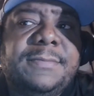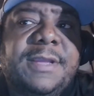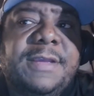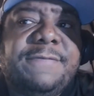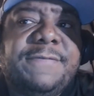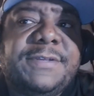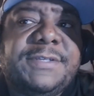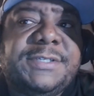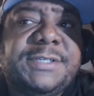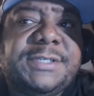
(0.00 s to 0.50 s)

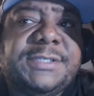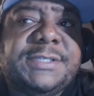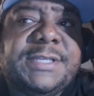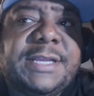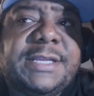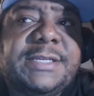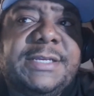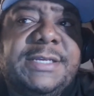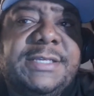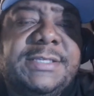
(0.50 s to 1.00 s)
If it's just
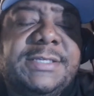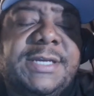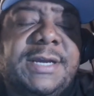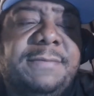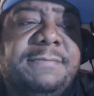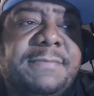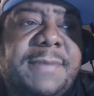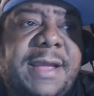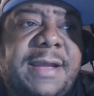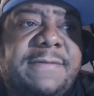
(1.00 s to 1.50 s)
that he's
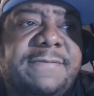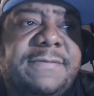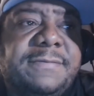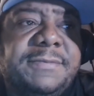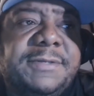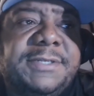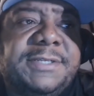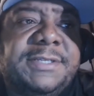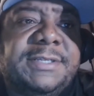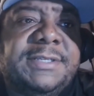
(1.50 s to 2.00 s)
come back
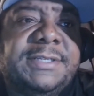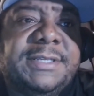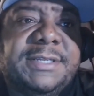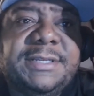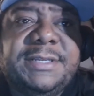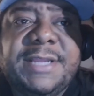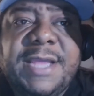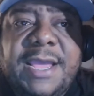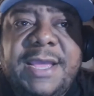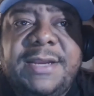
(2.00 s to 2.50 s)
from the
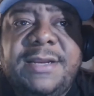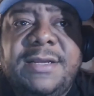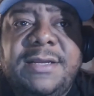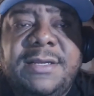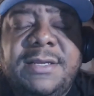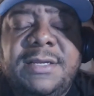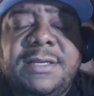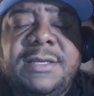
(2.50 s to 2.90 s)
dead,